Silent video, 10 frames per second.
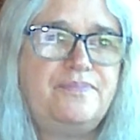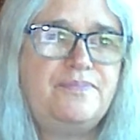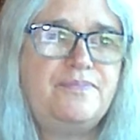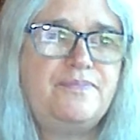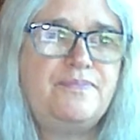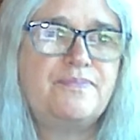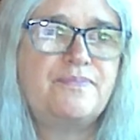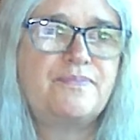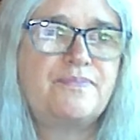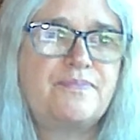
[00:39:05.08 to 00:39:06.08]

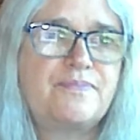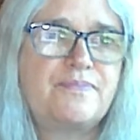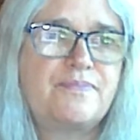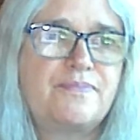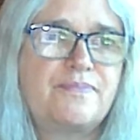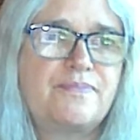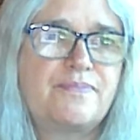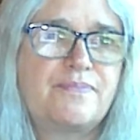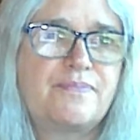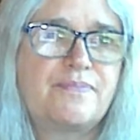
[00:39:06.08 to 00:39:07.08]

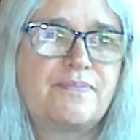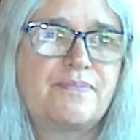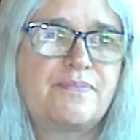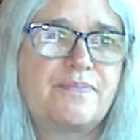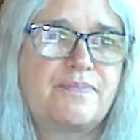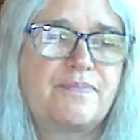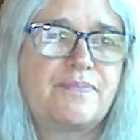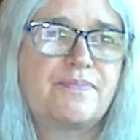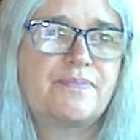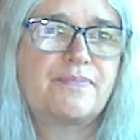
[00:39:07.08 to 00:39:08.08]

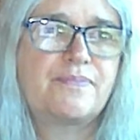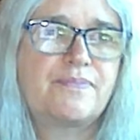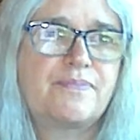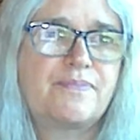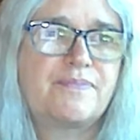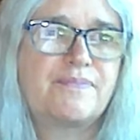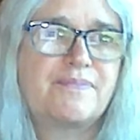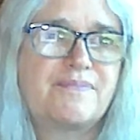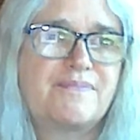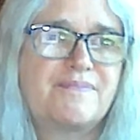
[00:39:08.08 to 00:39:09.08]

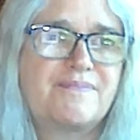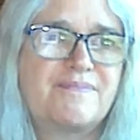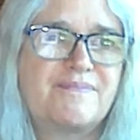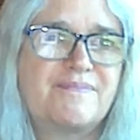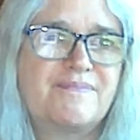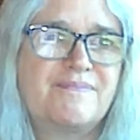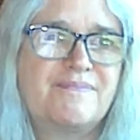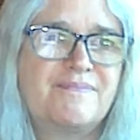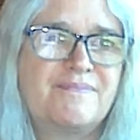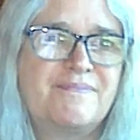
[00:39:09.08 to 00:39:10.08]

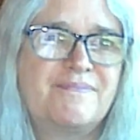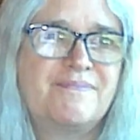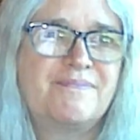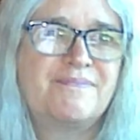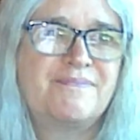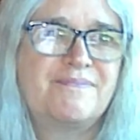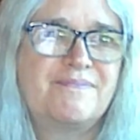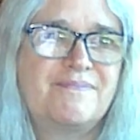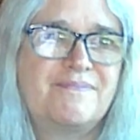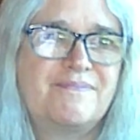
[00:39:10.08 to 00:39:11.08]

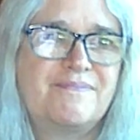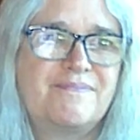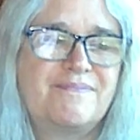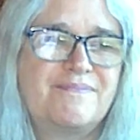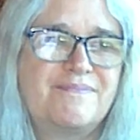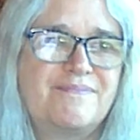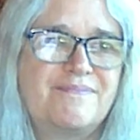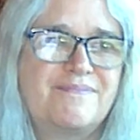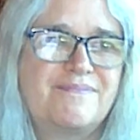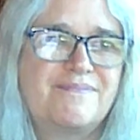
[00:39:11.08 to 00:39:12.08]

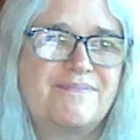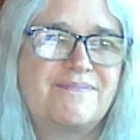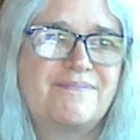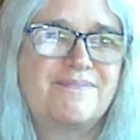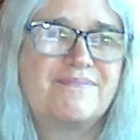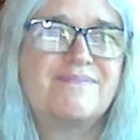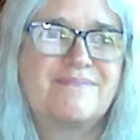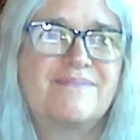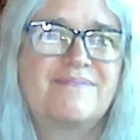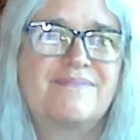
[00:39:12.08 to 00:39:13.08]
(silent)